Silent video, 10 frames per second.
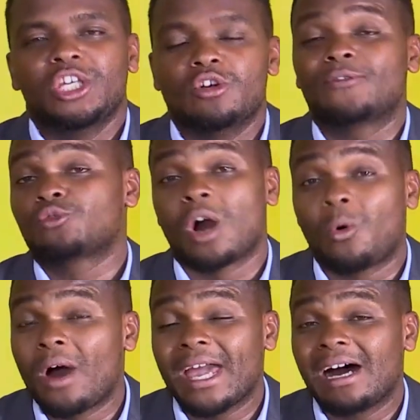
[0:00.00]
You have to
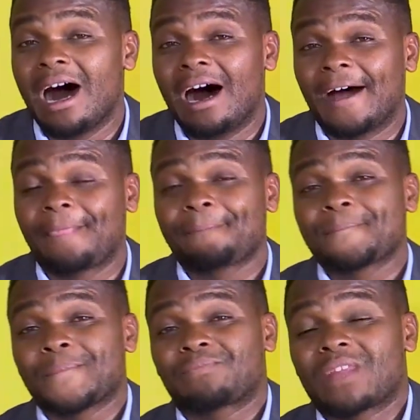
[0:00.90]
acquire
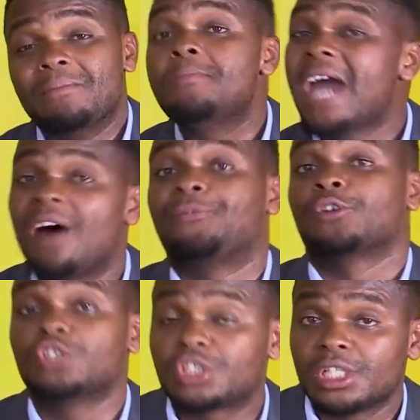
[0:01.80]
maybe a
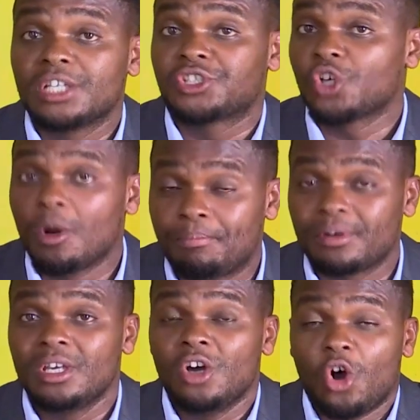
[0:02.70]
front
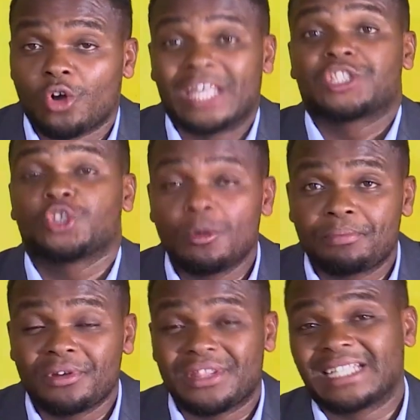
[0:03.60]
shop or a
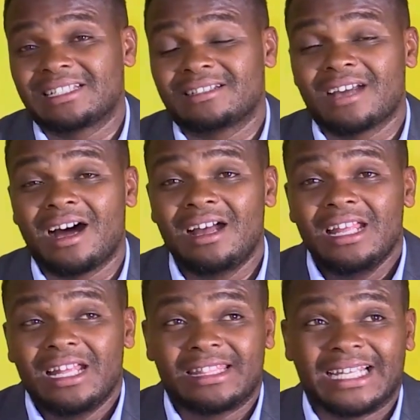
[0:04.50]
shop that is
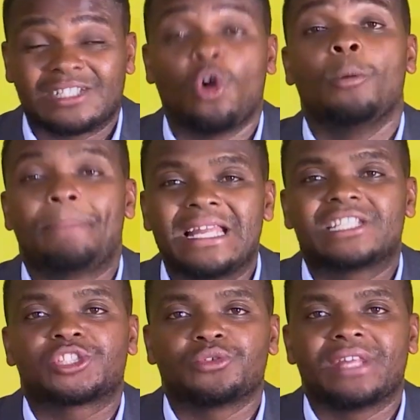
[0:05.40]
that
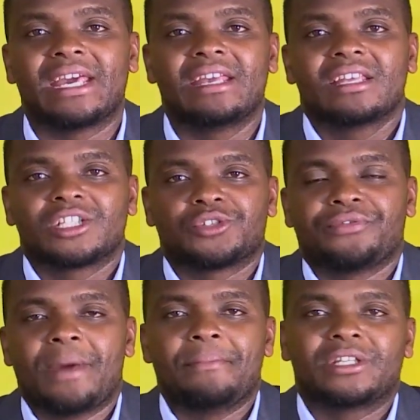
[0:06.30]
opens to
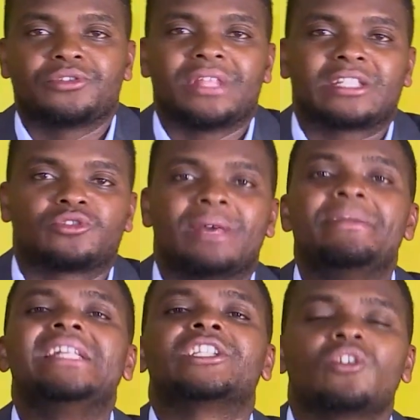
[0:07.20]
the main